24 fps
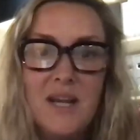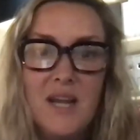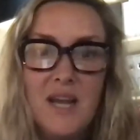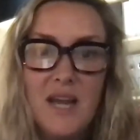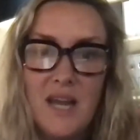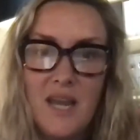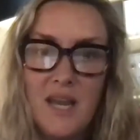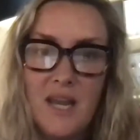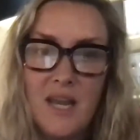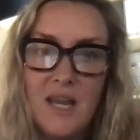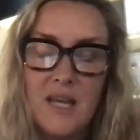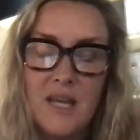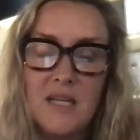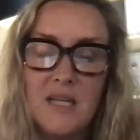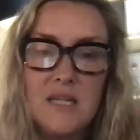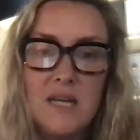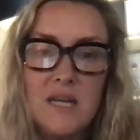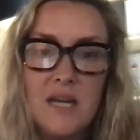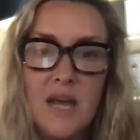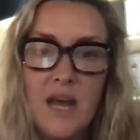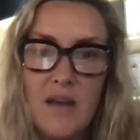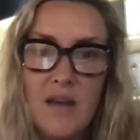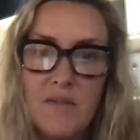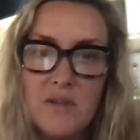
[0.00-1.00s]
And I
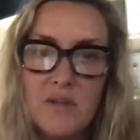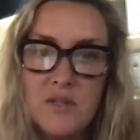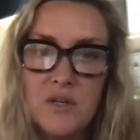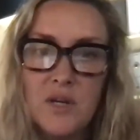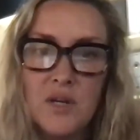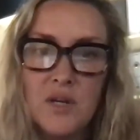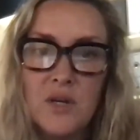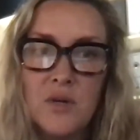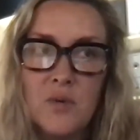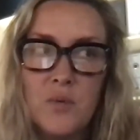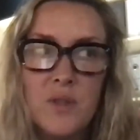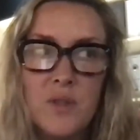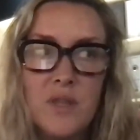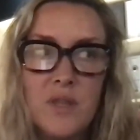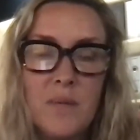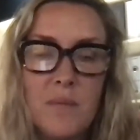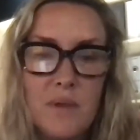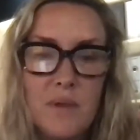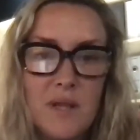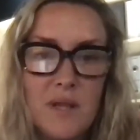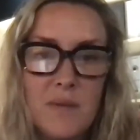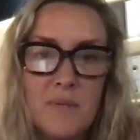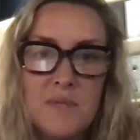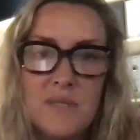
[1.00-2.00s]
have a daughter with
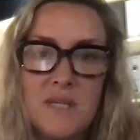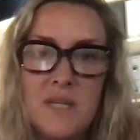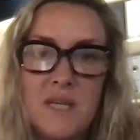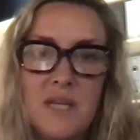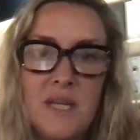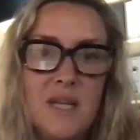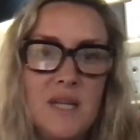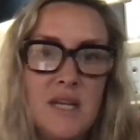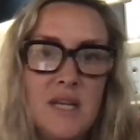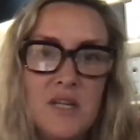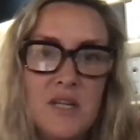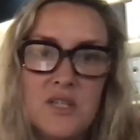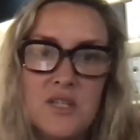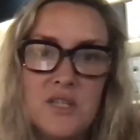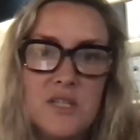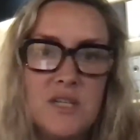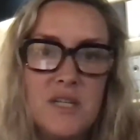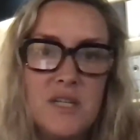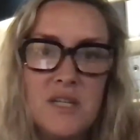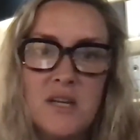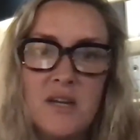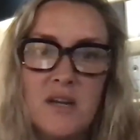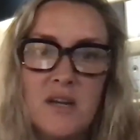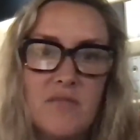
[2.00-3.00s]
epilepsy, and I just
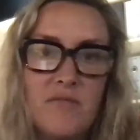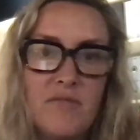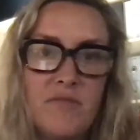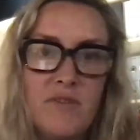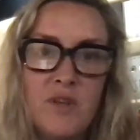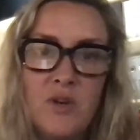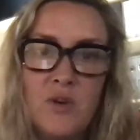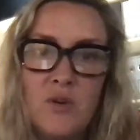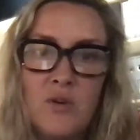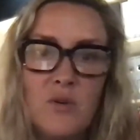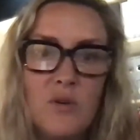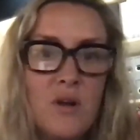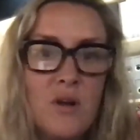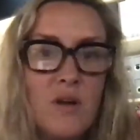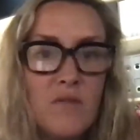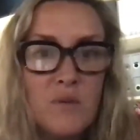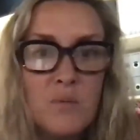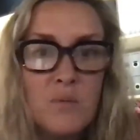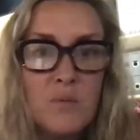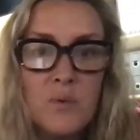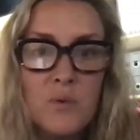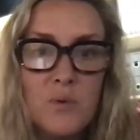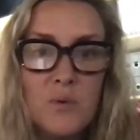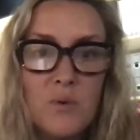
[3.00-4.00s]
did not feel
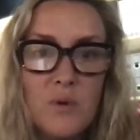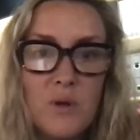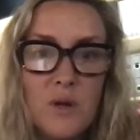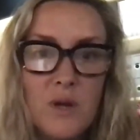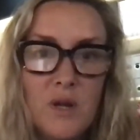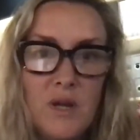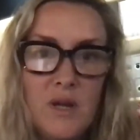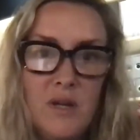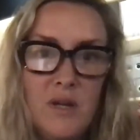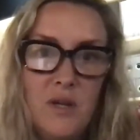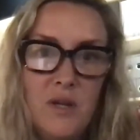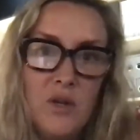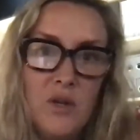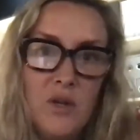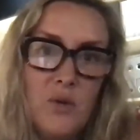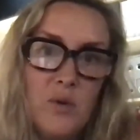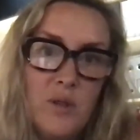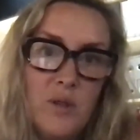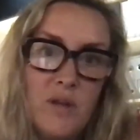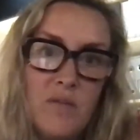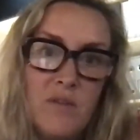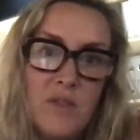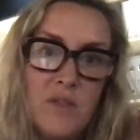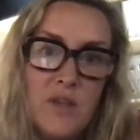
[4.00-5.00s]
comfortable,
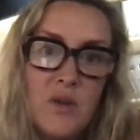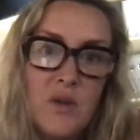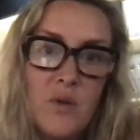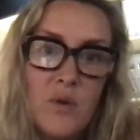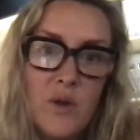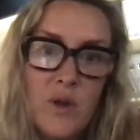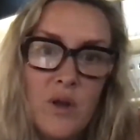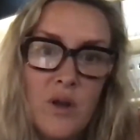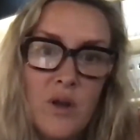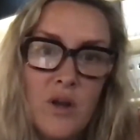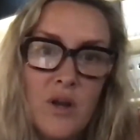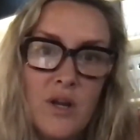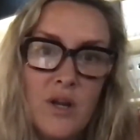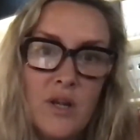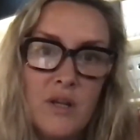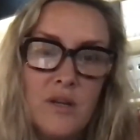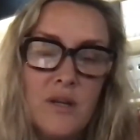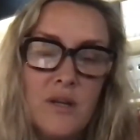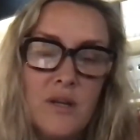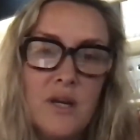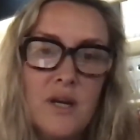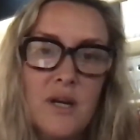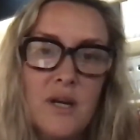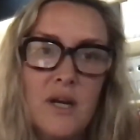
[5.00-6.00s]
with everything going on,
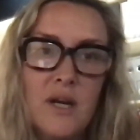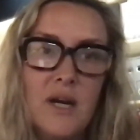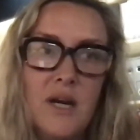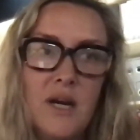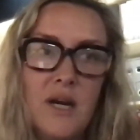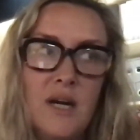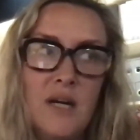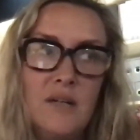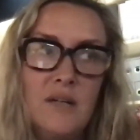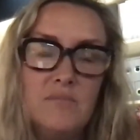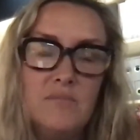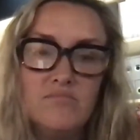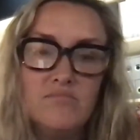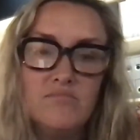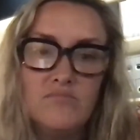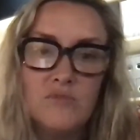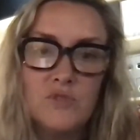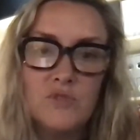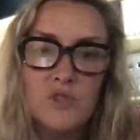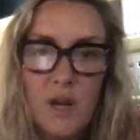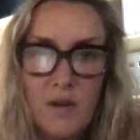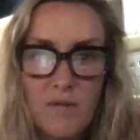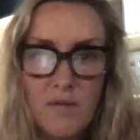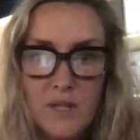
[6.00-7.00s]

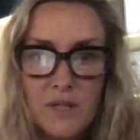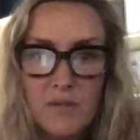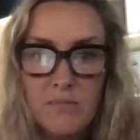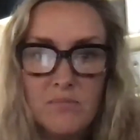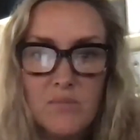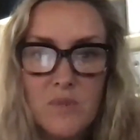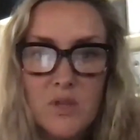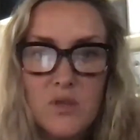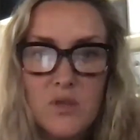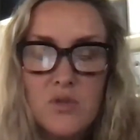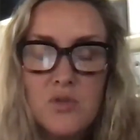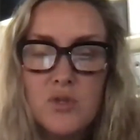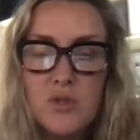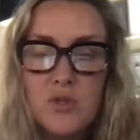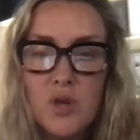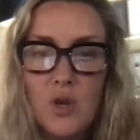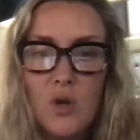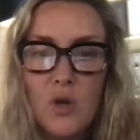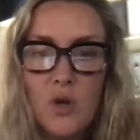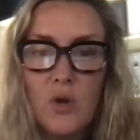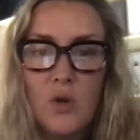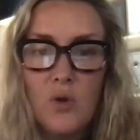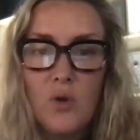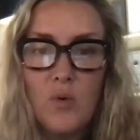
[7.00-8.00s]
traveling.
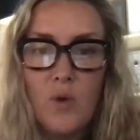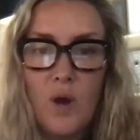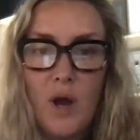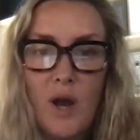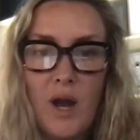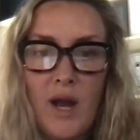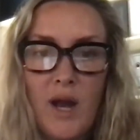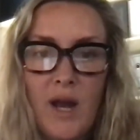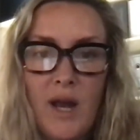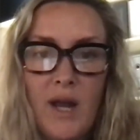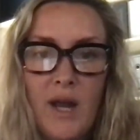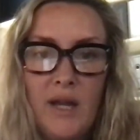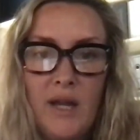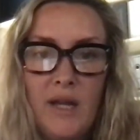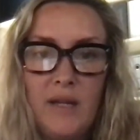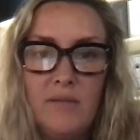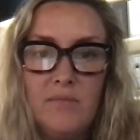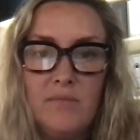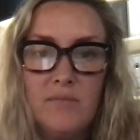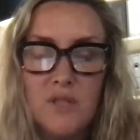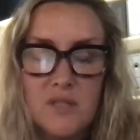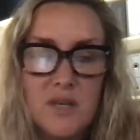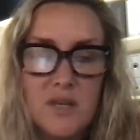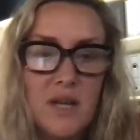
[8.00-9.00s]
So I
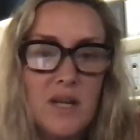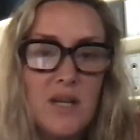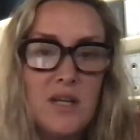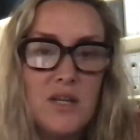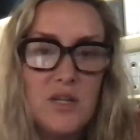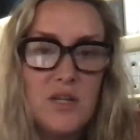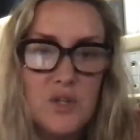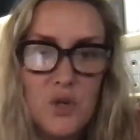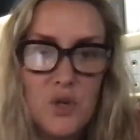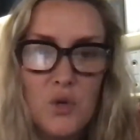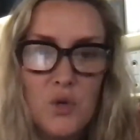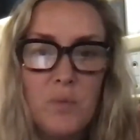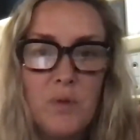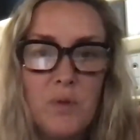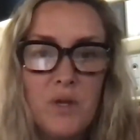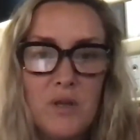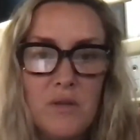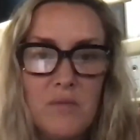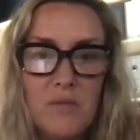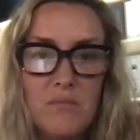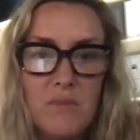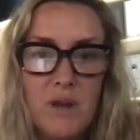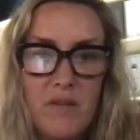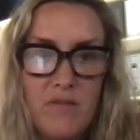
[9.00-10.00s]
decided to
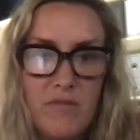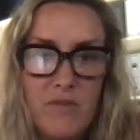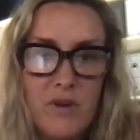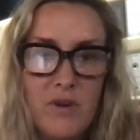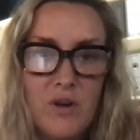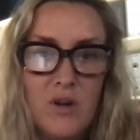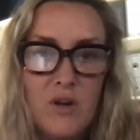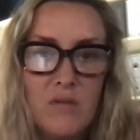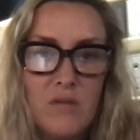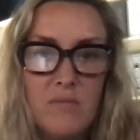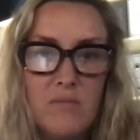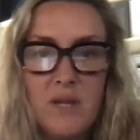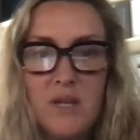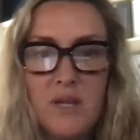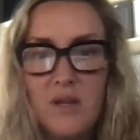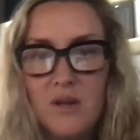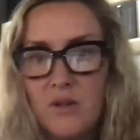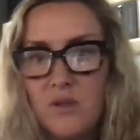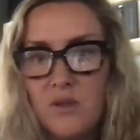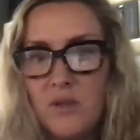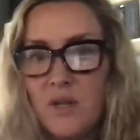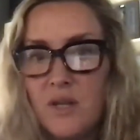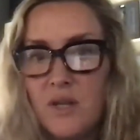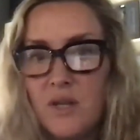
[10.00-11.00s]
open my firm here
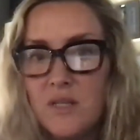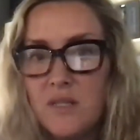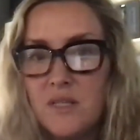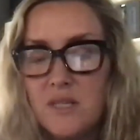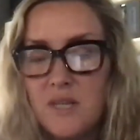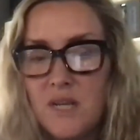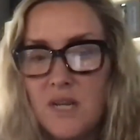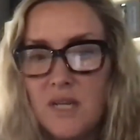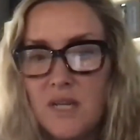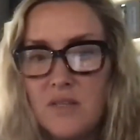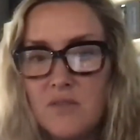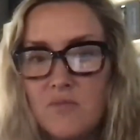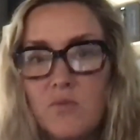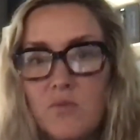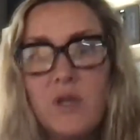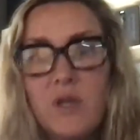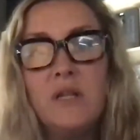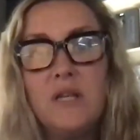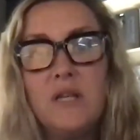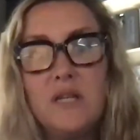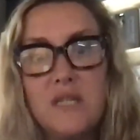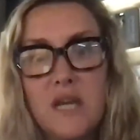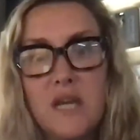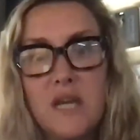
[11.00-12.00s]
in the United States,
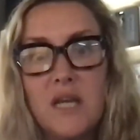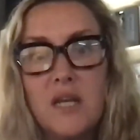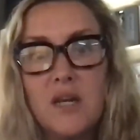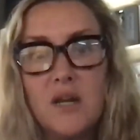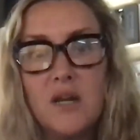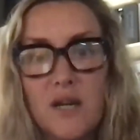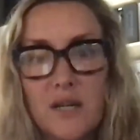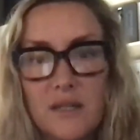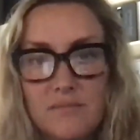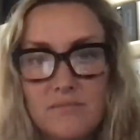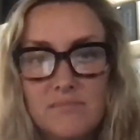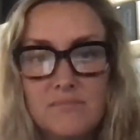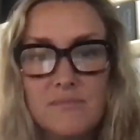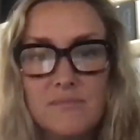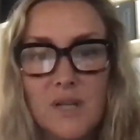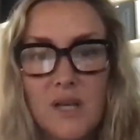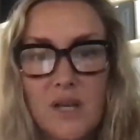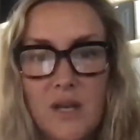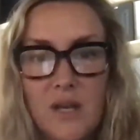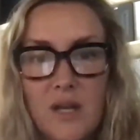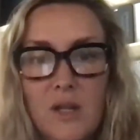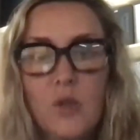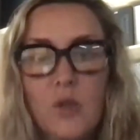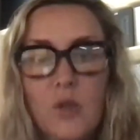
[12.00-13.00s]
really take it on
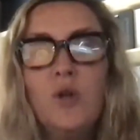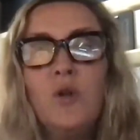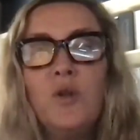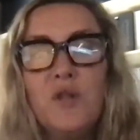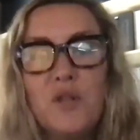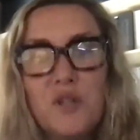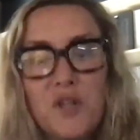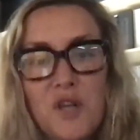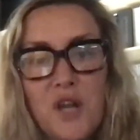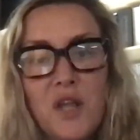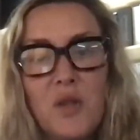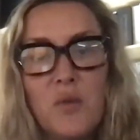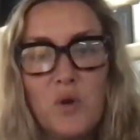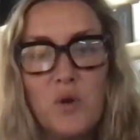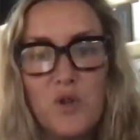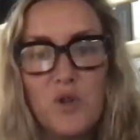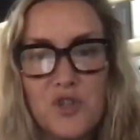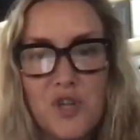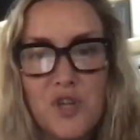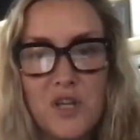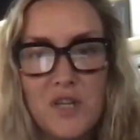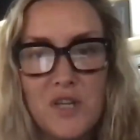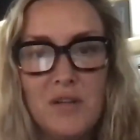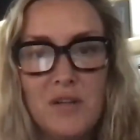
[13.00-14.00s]
literally the day the world
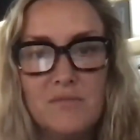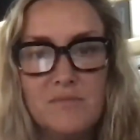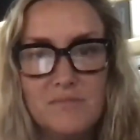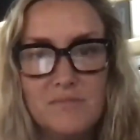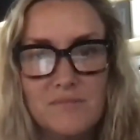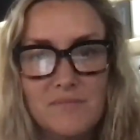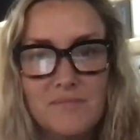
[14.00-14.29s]
shut down.